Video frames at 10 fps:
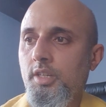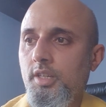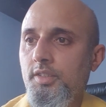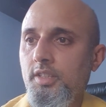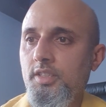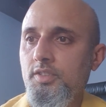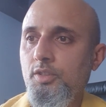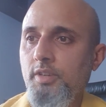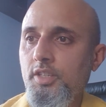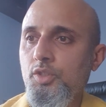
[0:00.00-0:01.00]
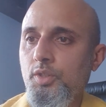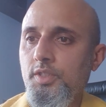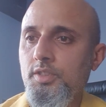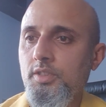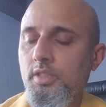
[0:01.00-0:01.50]
I think it's a great
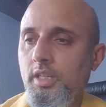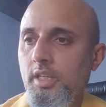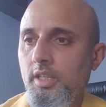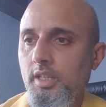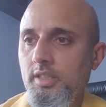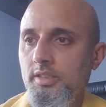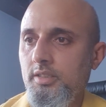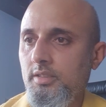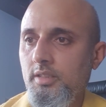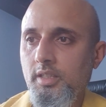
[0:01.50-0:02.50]
choice. It's